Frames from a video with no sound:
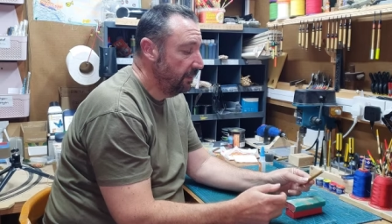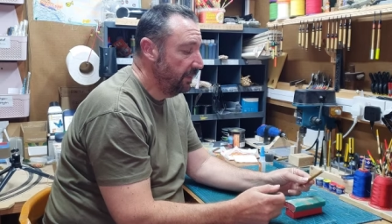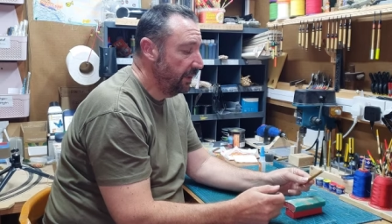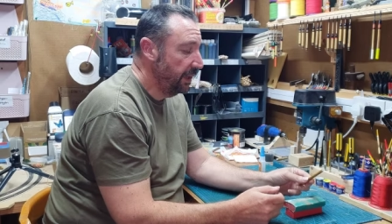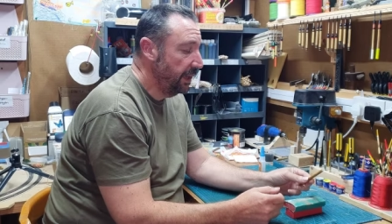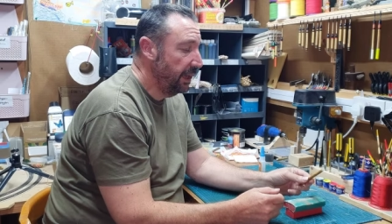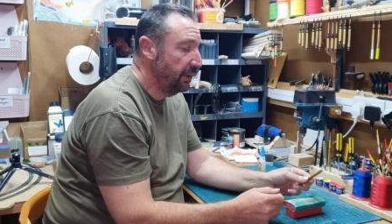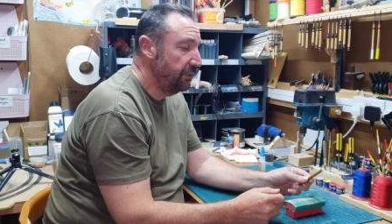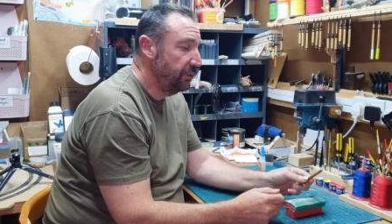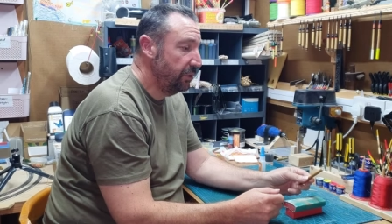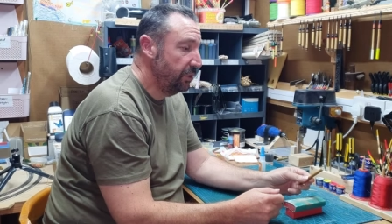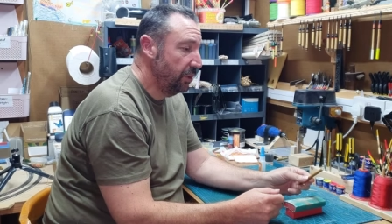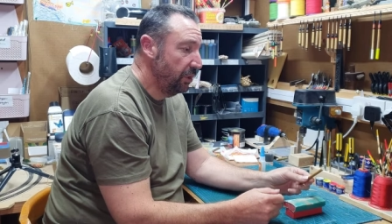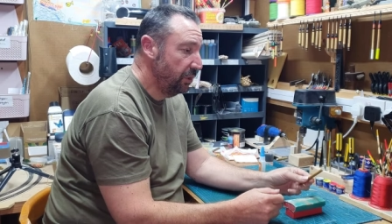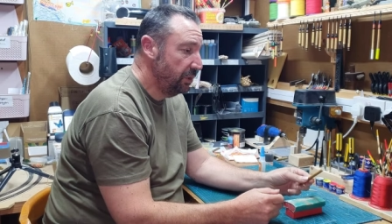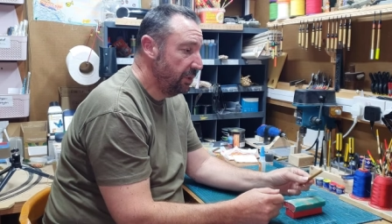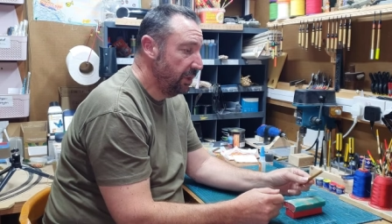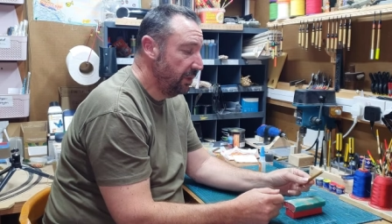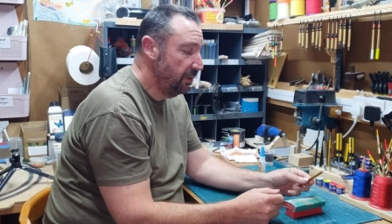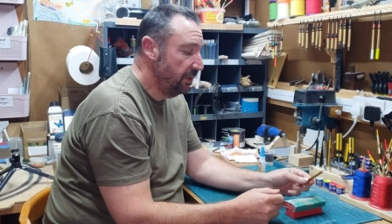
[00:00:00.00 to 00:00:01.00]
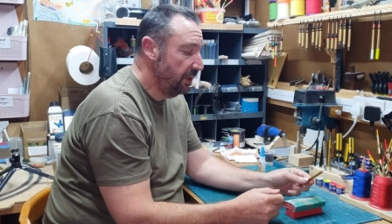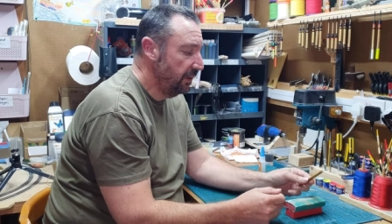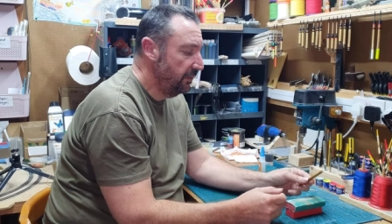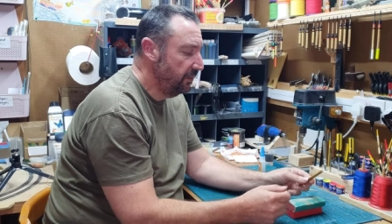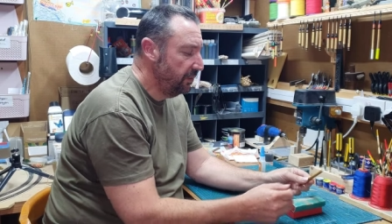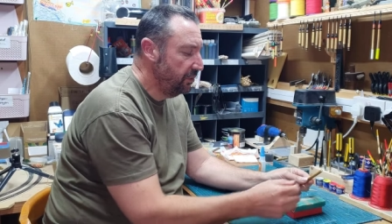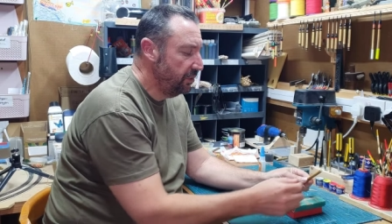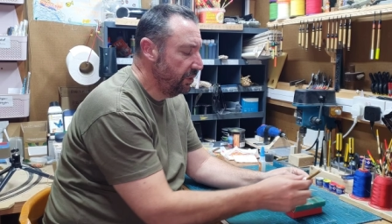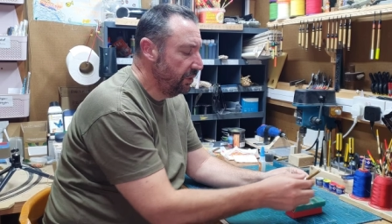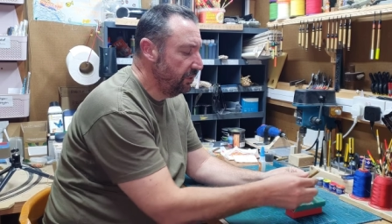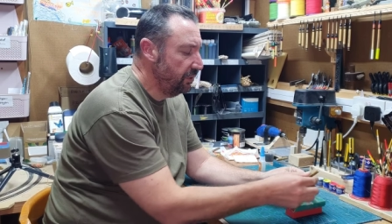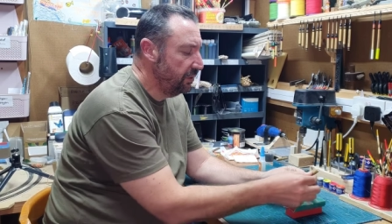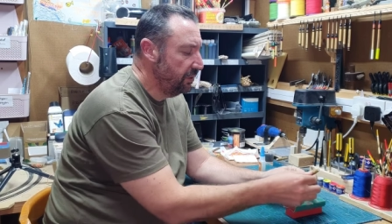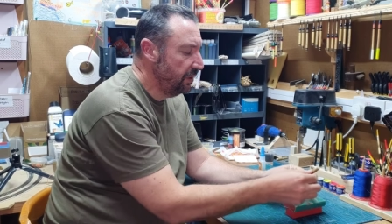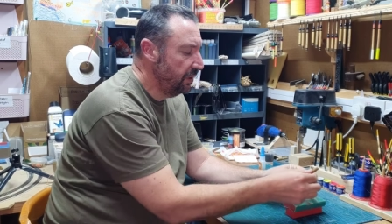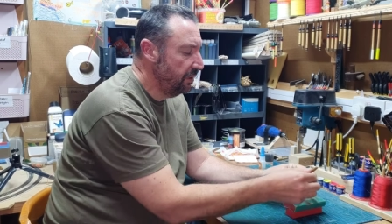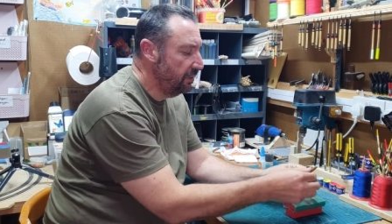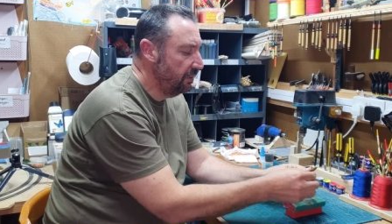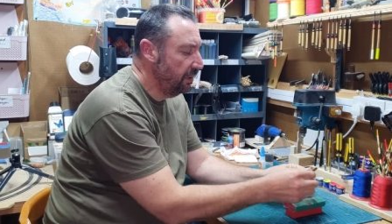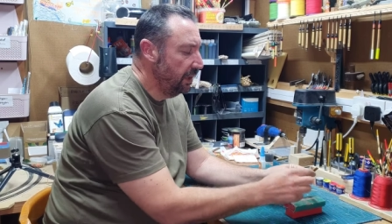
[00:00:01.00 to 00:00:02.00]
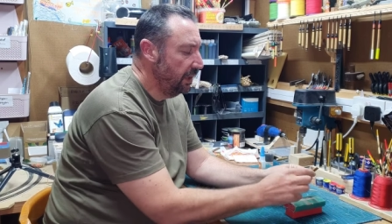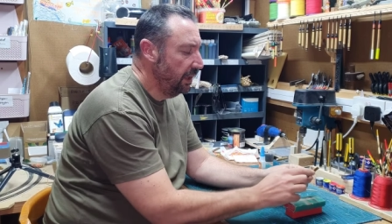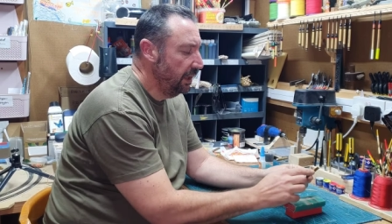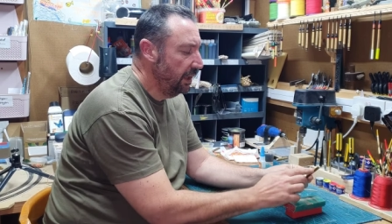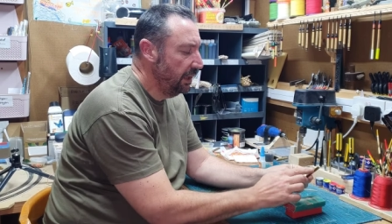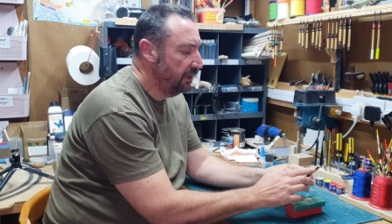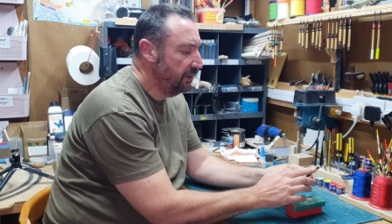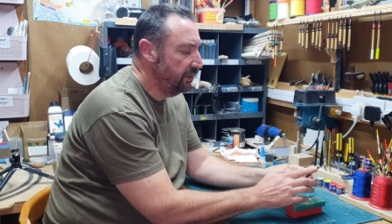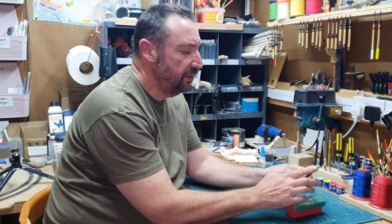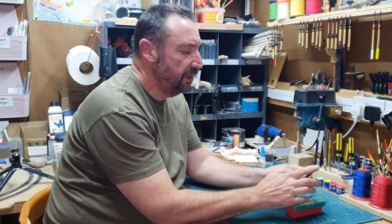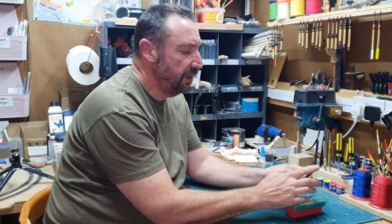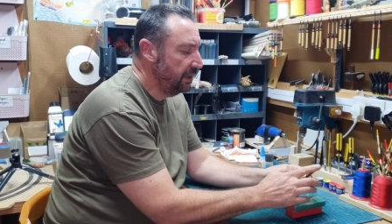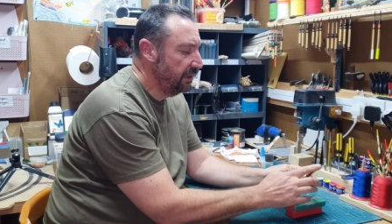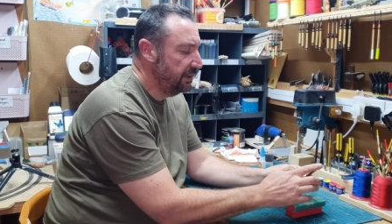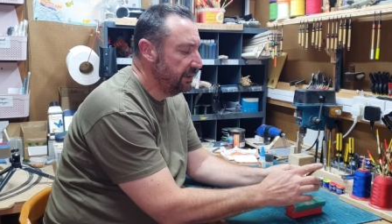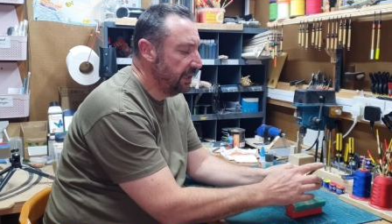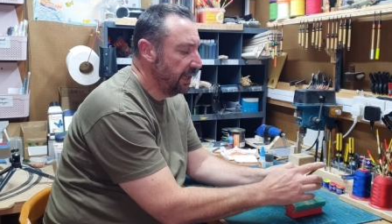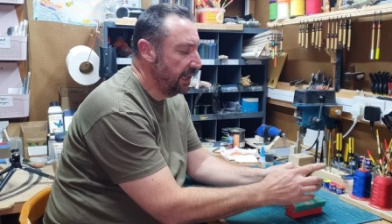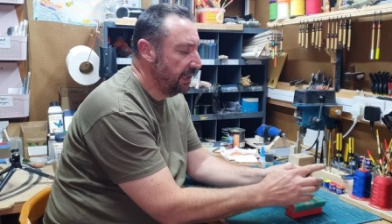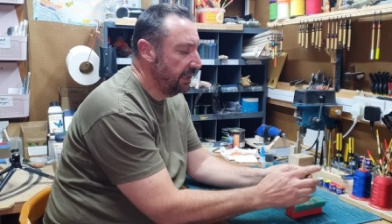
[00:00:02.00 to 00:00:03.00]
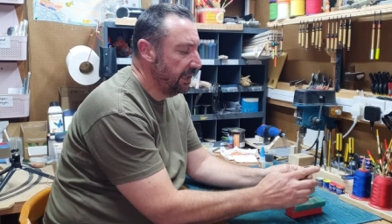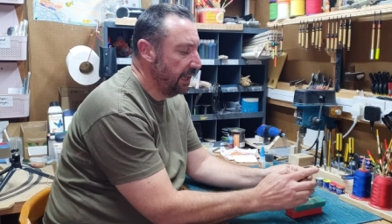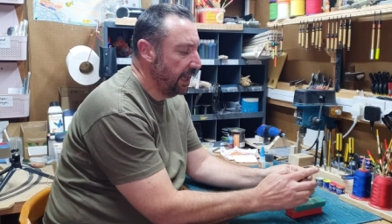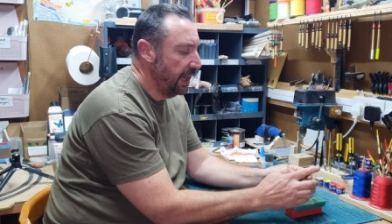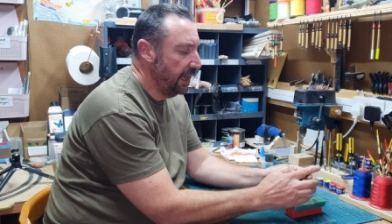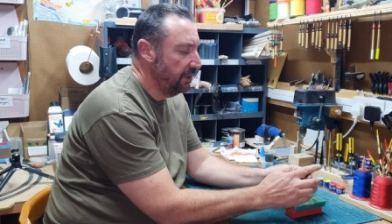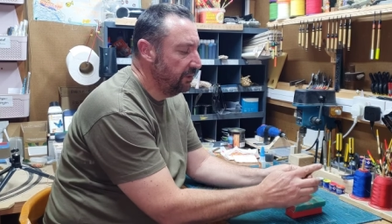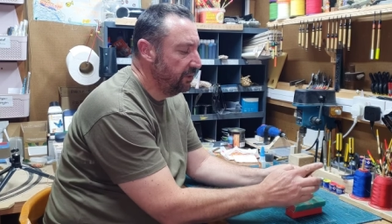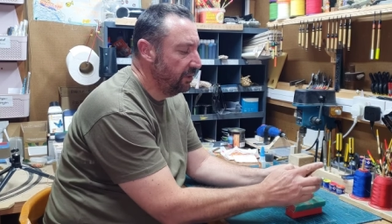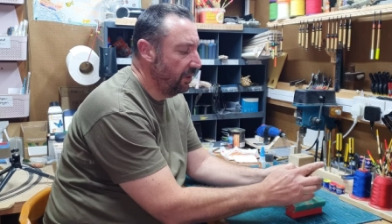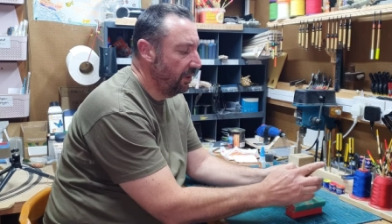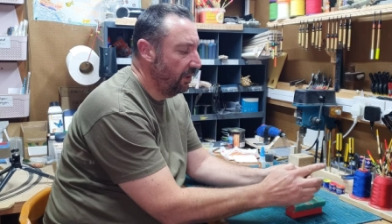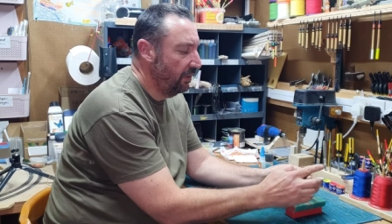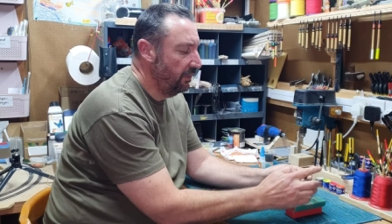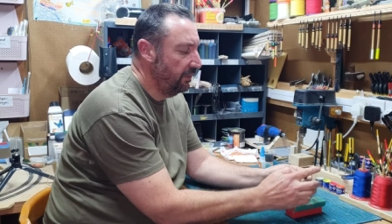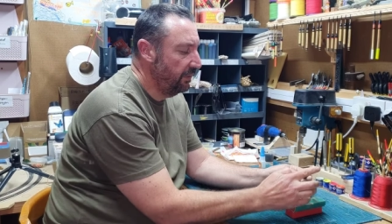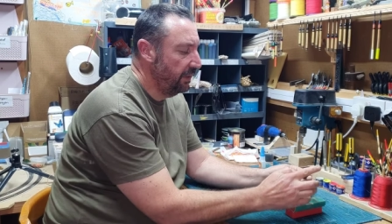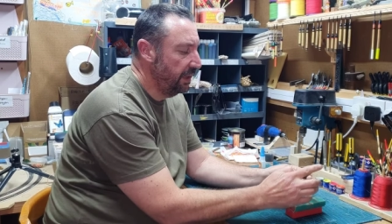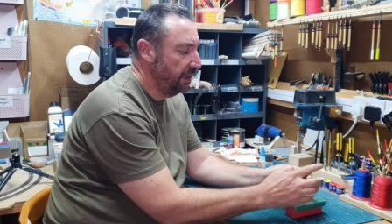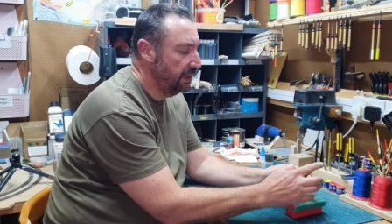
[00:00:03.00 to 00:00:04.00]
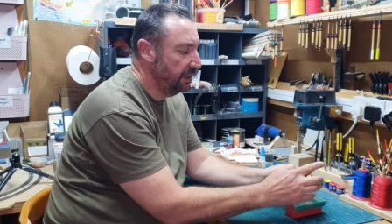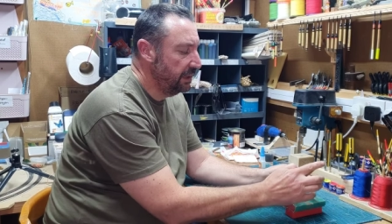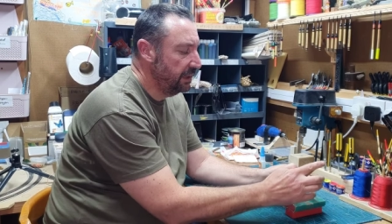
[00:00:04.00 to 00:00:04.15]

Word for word: Something else you could do if you choose to is just take the edge off